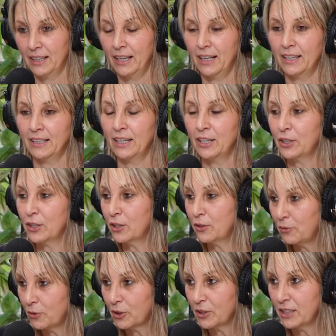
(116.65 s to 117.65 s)
and I
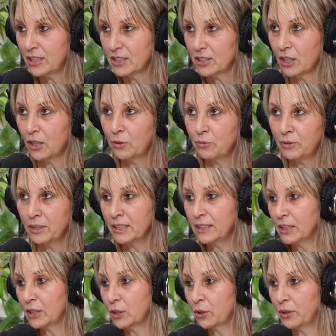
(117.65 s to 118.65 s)
heard for this convoy,
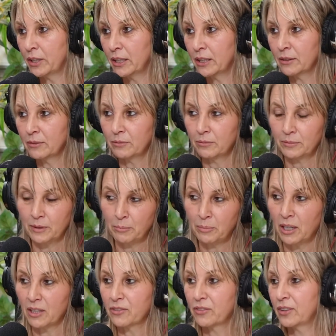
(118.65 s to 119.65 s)
the
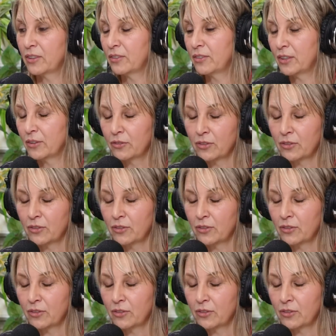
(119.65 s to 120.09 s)
buses, the